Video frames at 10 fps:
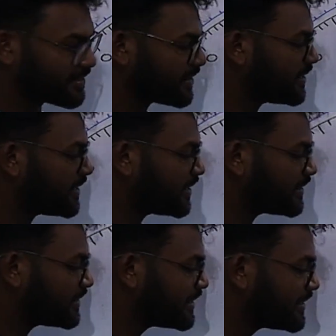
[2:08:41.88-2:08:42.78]
Yeah,
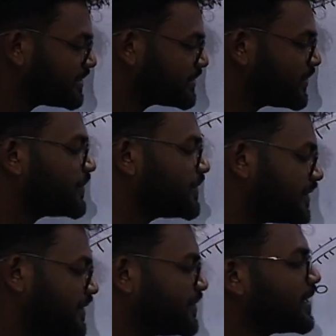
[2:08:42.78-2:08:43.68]
so
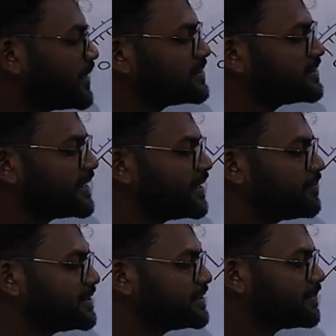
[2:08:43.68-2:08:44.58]
you can use the same
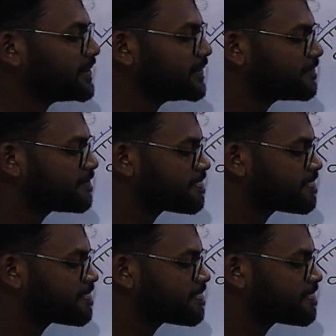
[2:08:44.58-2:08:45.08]
principle.